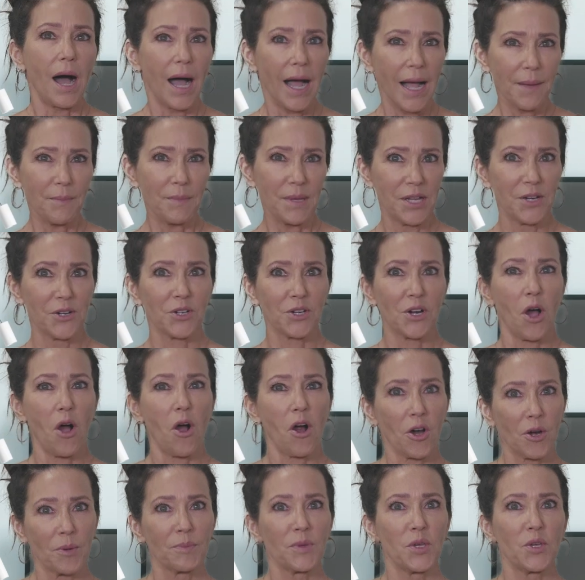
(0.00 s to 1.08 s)
I'm here to
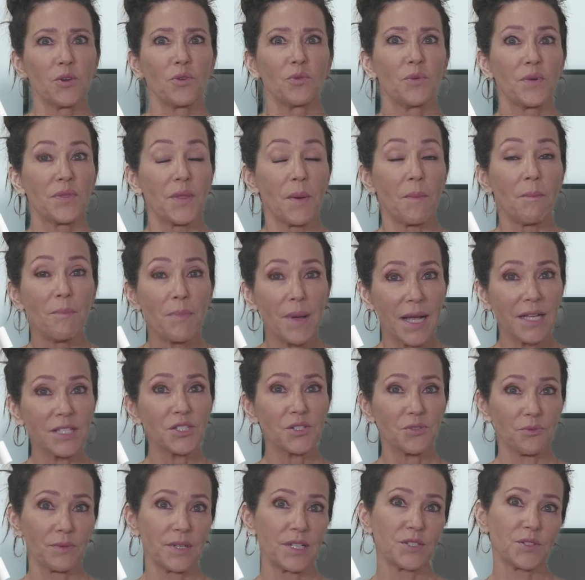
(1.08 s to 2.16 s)
arm you with the
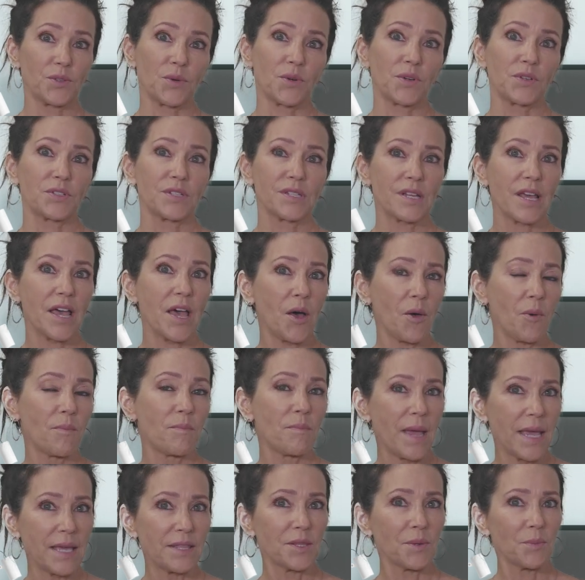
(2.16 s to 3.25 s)
best resource to help
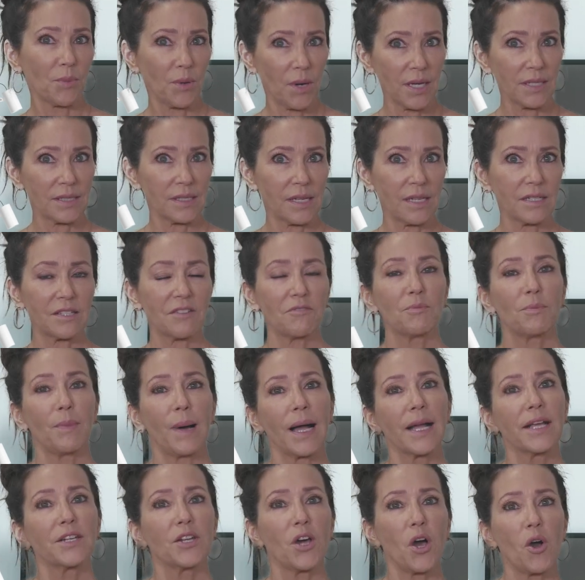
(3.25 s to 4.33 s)
make the process of
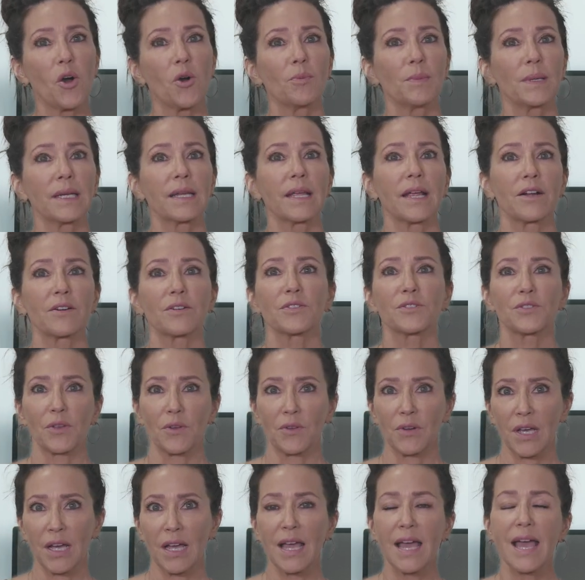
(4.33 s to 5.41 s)
buying a home in
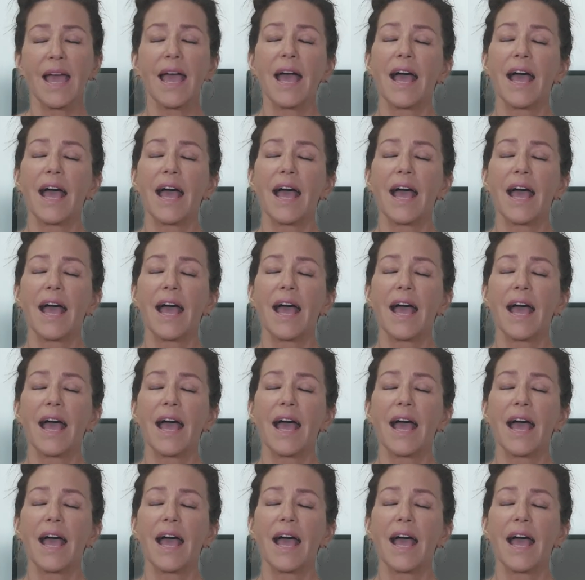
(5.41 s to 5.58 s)
Arizona